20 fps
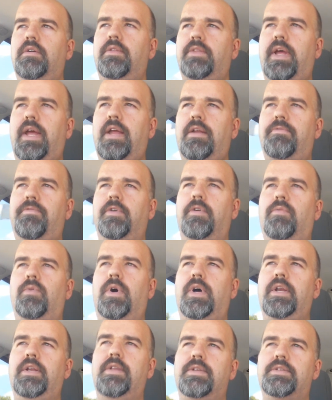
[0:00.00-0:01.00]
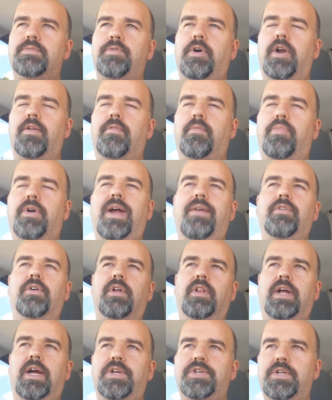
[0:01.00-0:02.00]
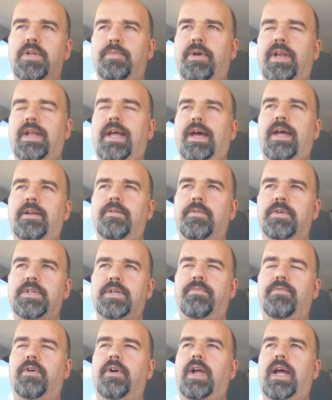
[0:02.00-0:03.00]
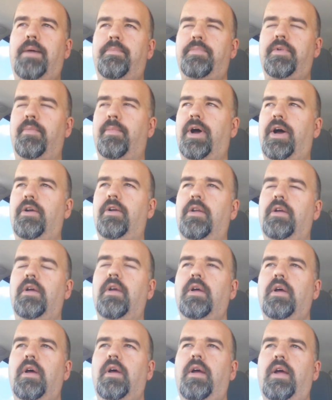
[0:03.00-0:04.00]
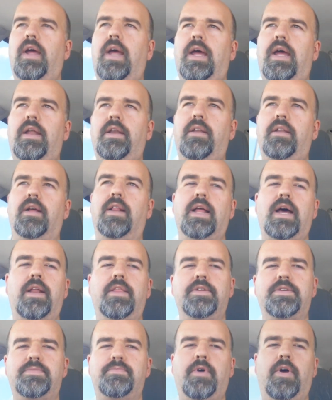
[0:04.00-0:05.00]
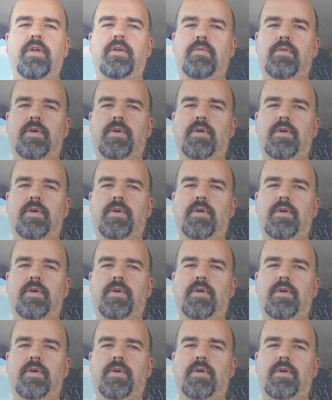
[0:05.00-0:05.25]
The 8-foot one is part of a private collection in Manhattan, which I'm very happy about. And a lot of the smaller